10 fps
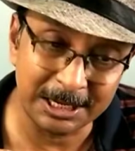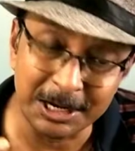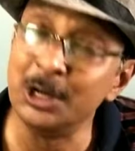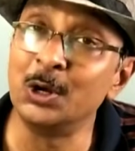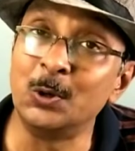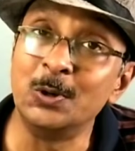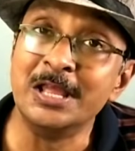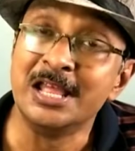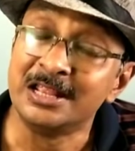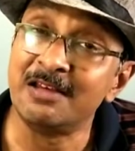know
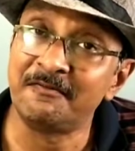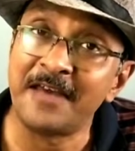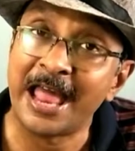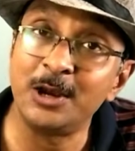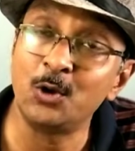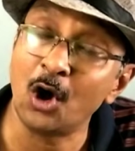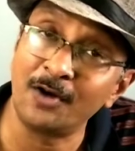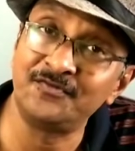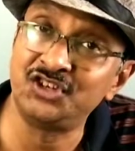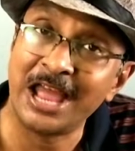the value
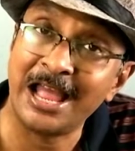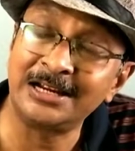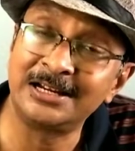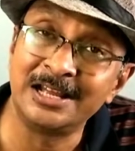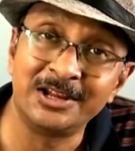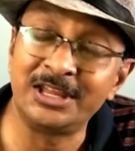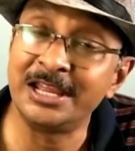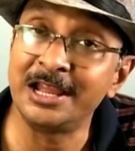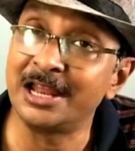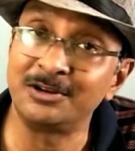of Jack,
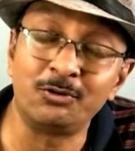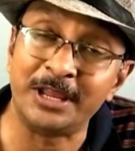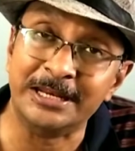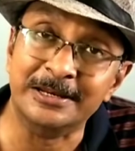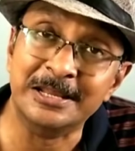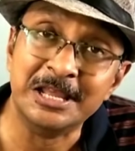King, and Queen.